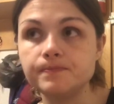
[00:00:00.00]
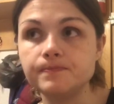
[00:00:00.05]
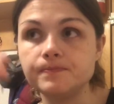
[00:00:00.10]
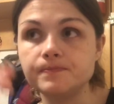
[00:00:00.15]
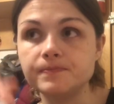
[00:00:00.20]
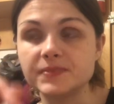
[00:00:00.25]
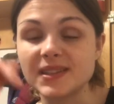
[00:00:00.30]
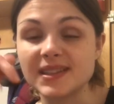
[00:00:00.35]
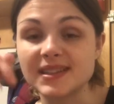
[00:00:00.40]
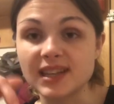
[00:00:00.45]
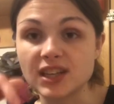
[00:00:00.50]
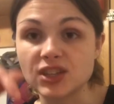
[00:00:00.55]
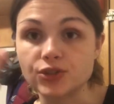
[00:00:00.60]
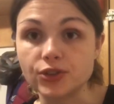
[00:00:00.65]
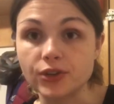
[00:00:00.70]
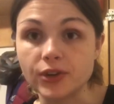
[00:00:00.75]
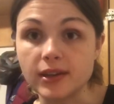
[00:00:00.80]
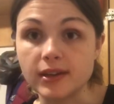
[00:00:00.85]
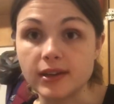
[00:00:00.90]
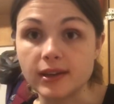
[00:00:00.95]

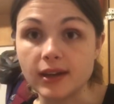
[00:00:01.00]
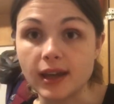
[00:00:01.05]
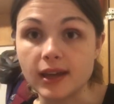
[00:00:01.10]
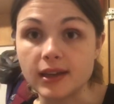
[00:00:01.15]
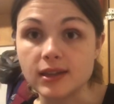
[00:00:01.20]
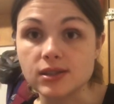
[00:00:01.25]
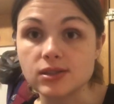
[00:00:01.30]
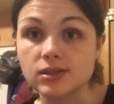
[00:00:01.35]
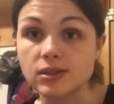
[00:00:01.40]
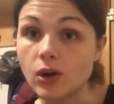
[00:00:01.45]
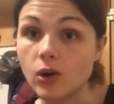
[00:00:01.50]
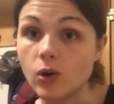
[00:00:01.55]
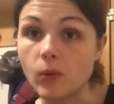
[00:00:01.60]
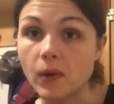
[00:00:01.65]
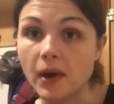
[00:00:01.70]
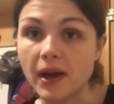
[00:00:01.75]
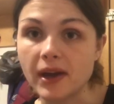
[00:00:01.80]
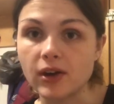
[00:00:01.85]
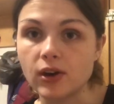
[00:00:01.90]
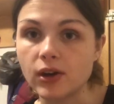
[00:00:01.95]
6.30 tonight,
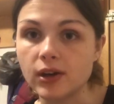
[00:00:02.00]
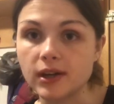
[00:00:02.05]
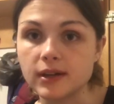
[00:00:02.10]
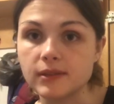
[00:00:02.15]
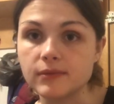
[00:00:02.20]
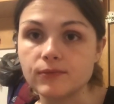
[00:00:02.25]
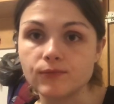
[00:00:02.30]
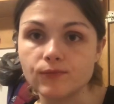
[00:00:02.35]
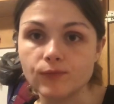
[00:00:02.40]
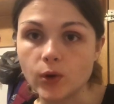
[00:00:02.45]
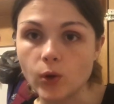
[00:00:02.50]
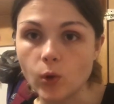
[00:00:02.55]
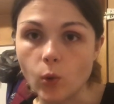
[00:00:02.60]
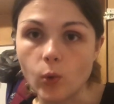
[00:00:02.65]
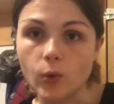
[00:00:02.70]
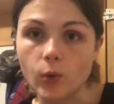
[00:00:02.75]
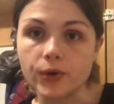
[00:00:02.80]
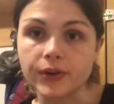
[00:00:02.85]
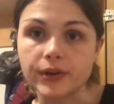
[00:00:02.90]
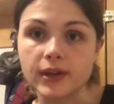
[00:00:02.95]
so I couldn't
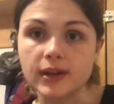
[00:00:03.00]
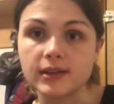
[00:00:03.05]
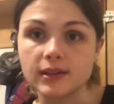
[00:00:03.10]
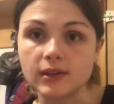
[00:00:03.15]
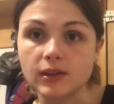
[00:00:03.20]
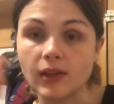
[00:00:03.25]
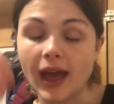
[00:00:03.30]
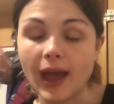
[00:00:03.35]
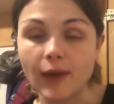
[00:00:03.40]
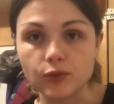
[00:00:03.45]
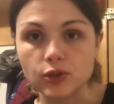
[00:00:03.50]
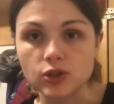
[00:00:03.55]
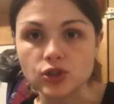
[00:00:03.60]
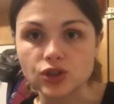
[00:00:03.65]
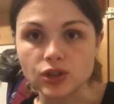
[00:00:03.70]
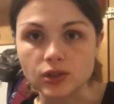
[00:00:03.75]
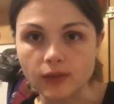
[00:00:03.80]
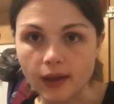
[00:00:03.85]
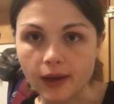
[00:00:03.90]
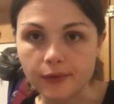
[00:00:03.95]
record until after
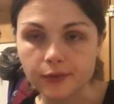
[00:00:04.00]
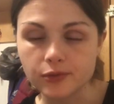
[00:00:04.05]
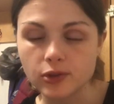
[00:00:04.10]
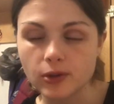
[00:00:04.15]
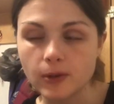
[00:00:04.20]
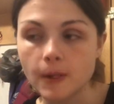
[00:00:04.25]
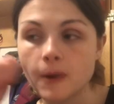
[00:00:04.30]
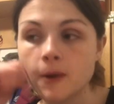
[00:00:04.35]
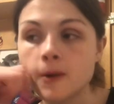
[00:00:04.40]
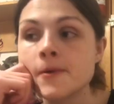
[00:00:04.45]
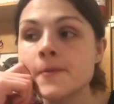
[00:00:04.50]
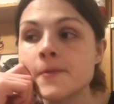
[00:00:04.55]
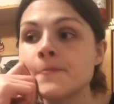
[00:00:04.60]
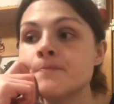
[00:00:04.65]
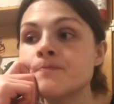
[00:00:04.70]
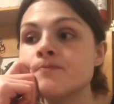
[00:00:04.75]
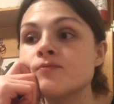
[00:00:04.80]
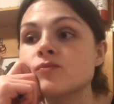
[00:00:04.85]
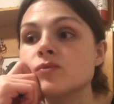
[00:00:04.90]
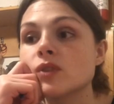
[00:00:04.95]
she left.
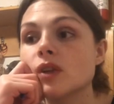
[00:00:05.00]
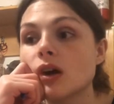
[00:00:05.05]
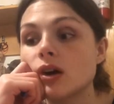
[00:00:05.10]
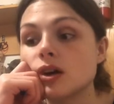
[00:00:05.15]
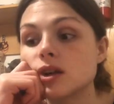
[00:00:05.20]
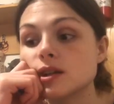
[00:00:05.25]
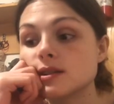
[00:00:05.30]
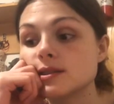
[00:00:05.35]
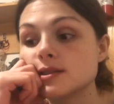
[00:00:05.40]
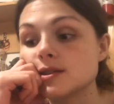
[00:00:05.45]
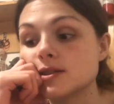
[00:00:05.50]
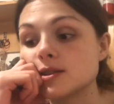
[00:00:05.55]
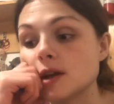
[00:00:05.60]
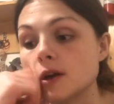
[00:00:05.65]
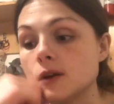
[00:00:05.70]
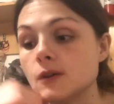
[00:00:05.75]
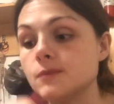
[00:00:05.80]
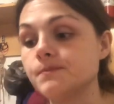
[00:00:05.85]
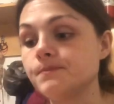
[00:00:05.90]
So,